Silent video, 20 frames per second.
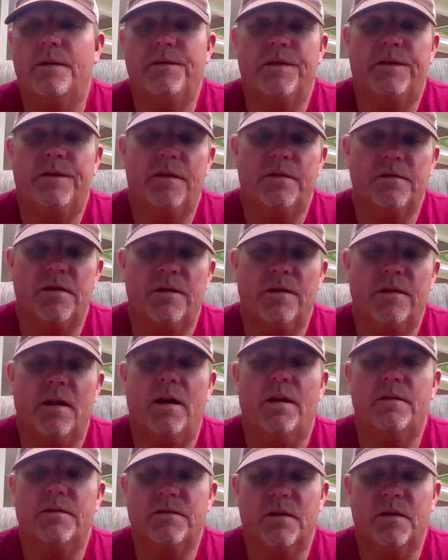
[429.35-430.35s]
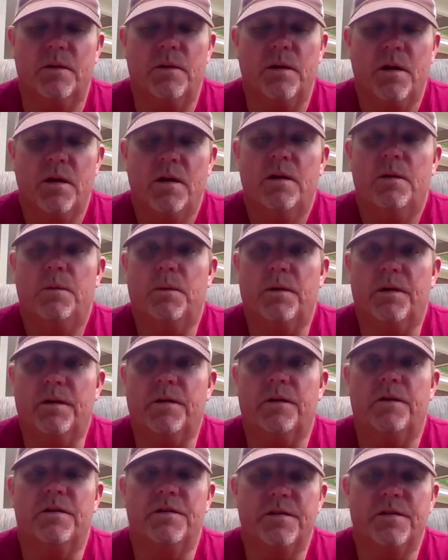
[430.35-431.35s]
Everything's online. So we're
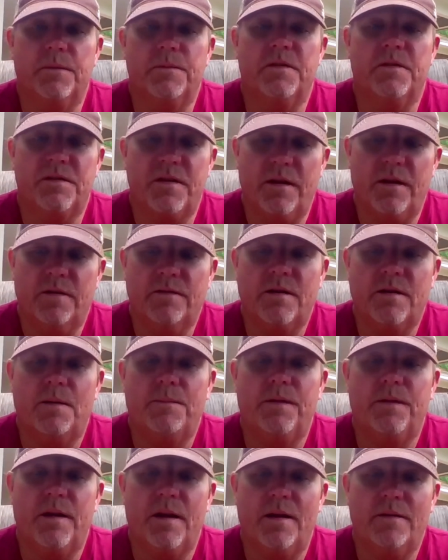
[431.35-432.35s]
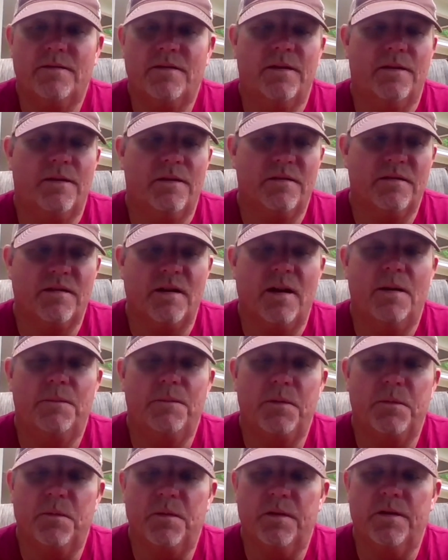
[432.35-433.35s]
encouraging them to stay on top of that. Take this
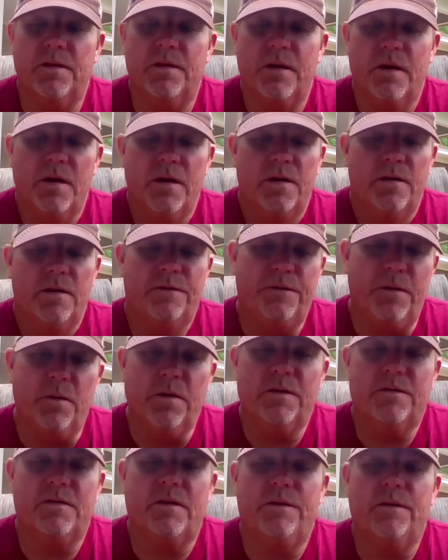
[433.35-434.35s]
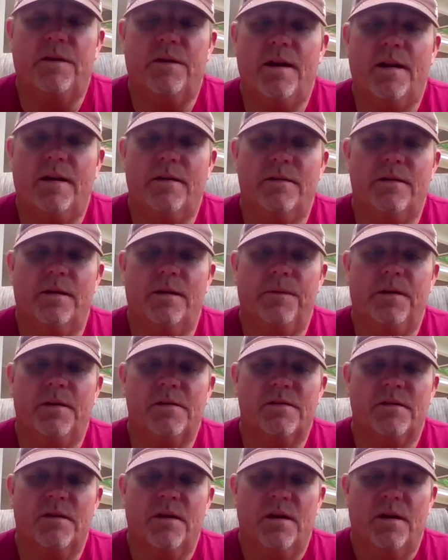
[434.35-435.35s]
time to really focus on their
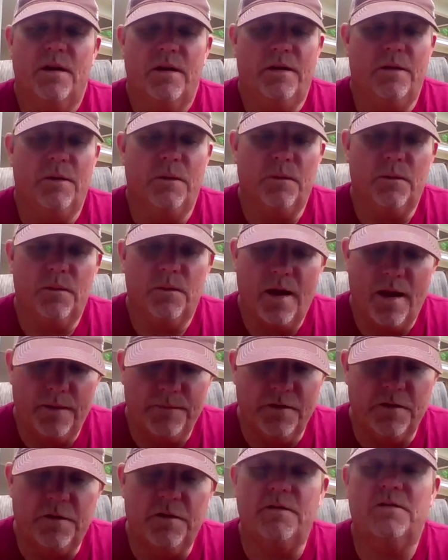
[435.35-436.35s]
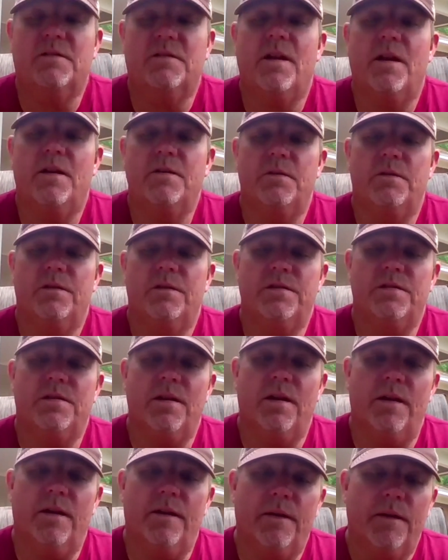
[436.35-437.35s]
academics. You know, have a good schedule each
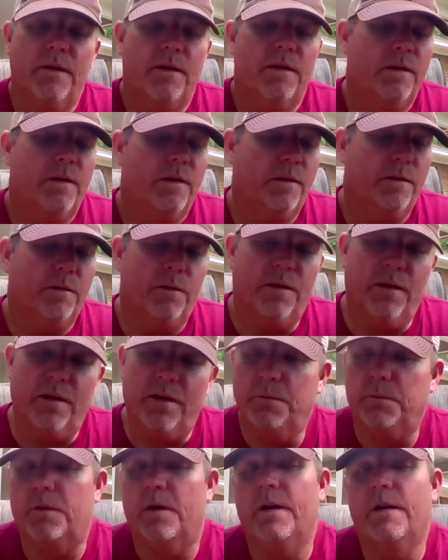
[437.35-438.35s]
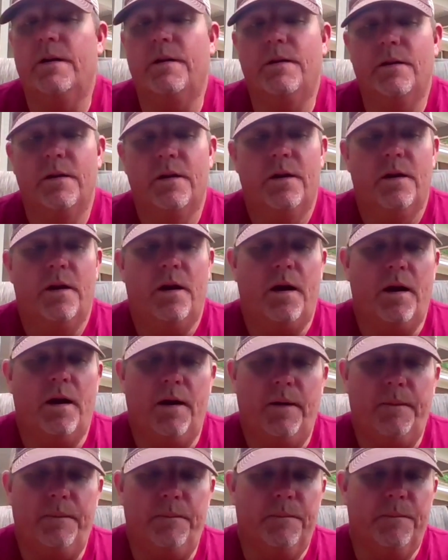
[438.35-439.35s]
day. You know, eat right.
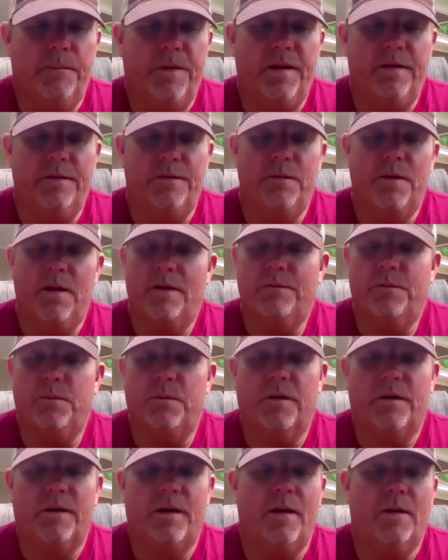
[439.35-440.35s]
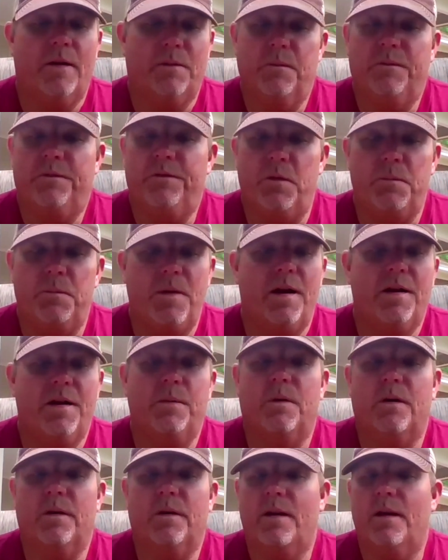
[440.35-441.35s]
Um, they do have workouts, full body
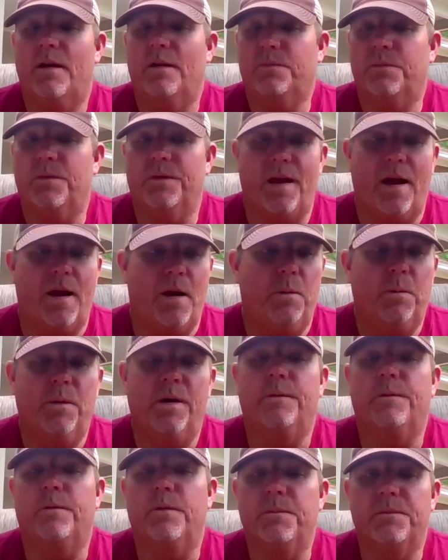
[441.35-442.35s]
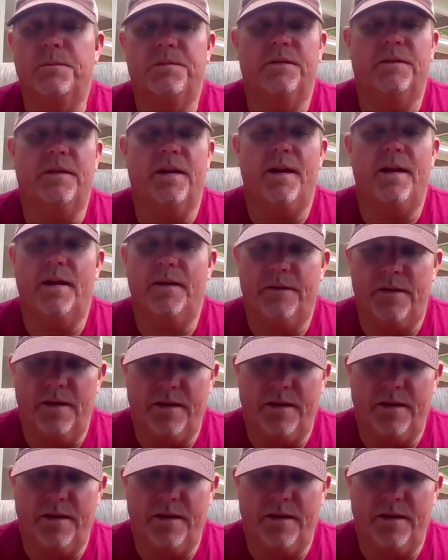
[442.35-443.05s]
workouts without weight rooms that they have.